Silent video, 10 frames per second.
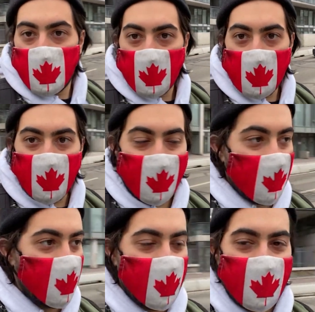We made
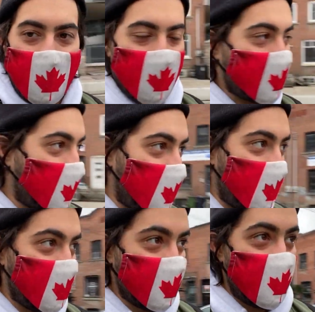it. We
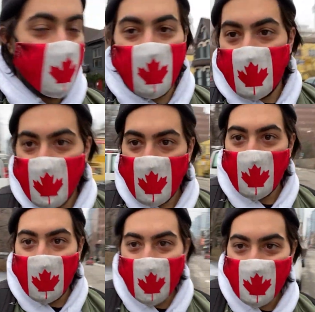downtown.
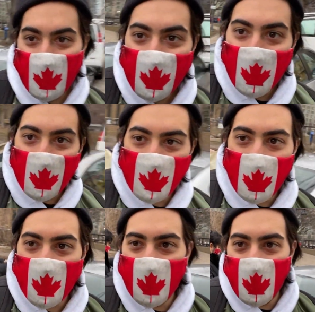We outside,
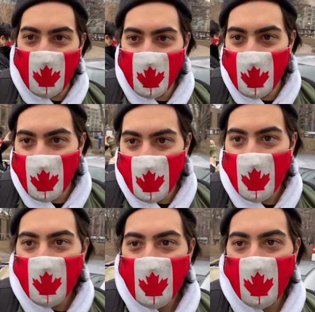baby.
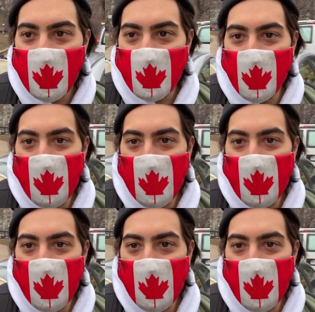What it do,